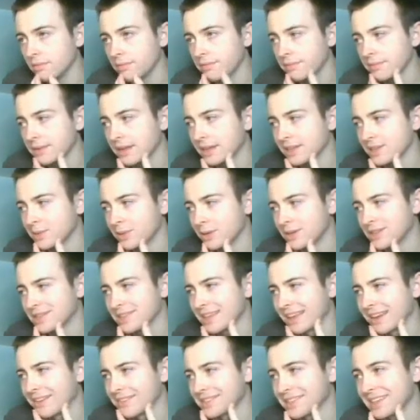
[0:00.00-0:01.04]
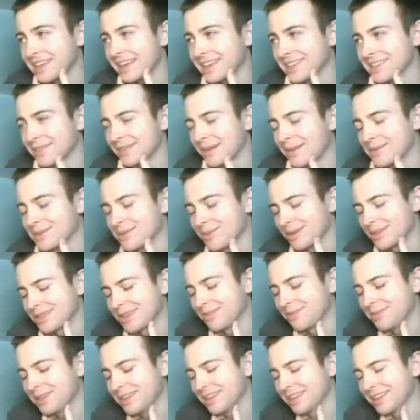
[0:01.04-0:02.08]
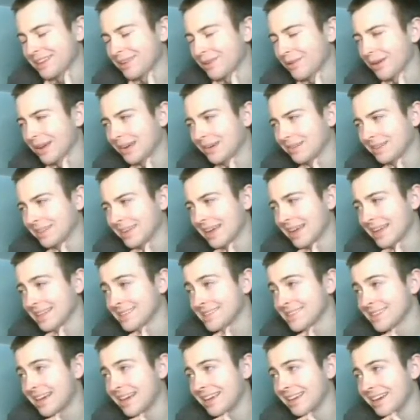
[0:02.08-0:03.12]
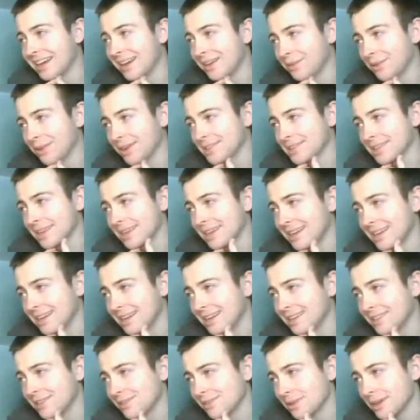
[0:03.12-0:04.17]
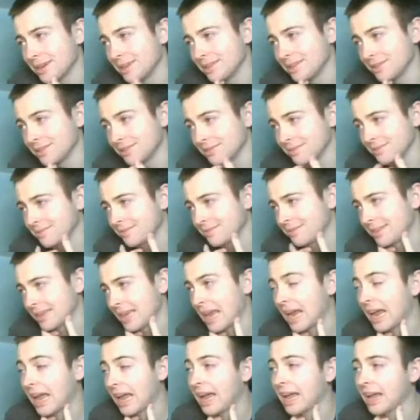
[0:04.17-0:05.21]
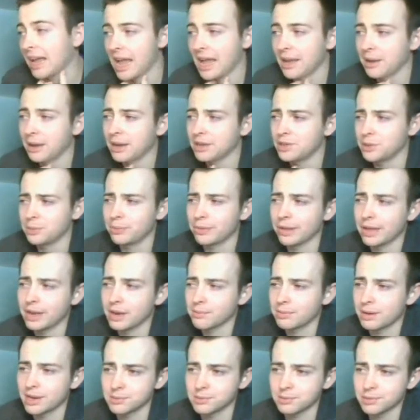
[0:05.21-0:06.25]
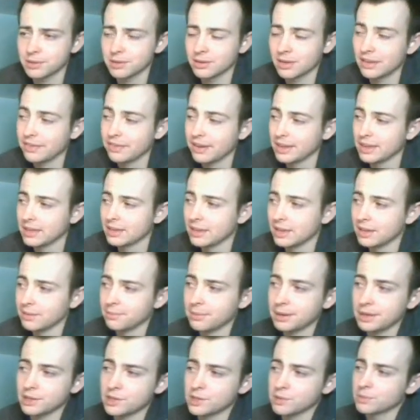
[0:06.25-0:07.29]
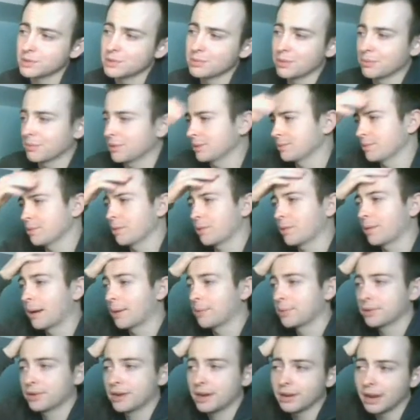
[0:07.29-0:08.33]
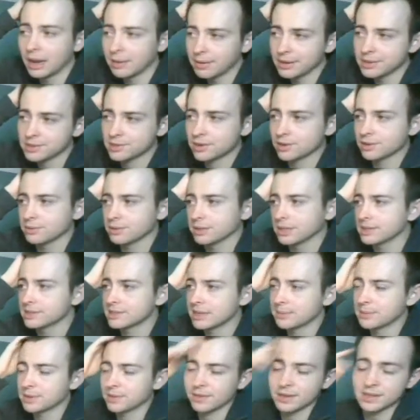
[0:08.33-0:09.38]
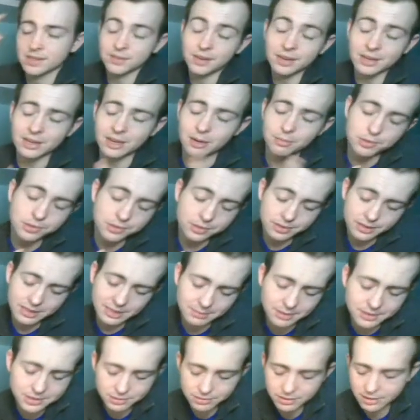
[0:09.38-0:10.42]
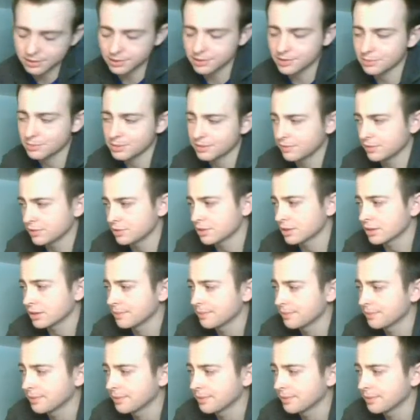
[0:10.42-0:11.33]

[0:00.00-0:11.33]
yeah, Twitch is kind of, yeah, sometimes Twitch can be annoying with the ads. I realize that. I do. And I do plan on possibly, if I can get my YouTube to be a little bit more popular, I might start doing these types of things. If I get an opportunity, I might do it on YouTube in the future.